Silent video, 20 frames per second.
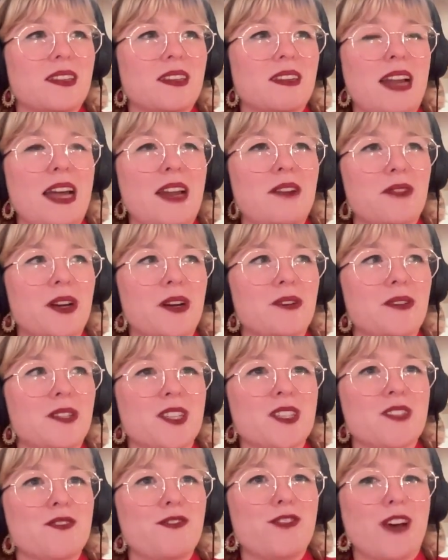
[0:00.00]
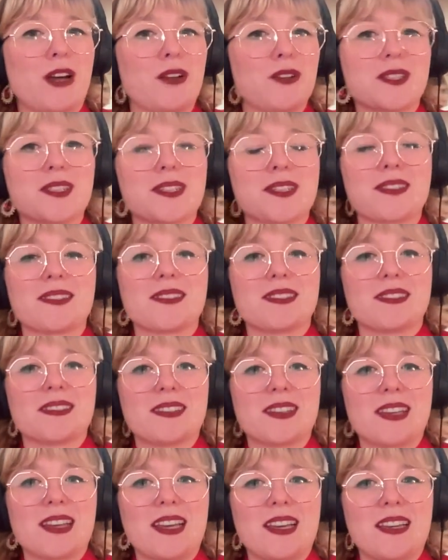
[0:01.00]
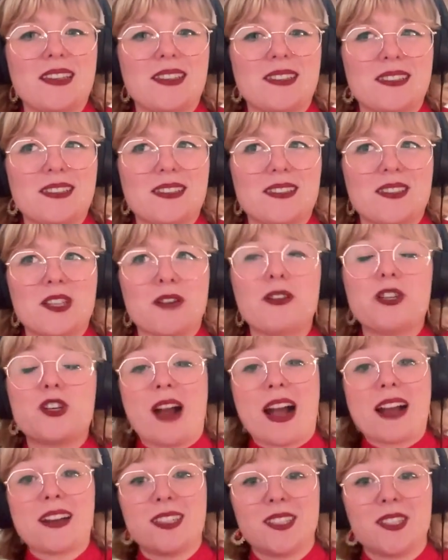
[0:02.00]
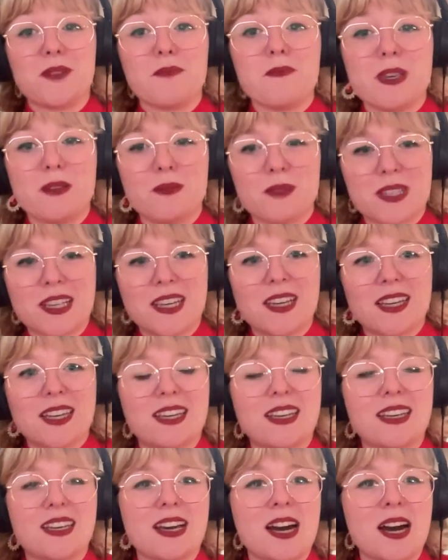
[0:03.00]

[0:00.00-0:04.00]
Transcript: don't know, just felt so attracted to music.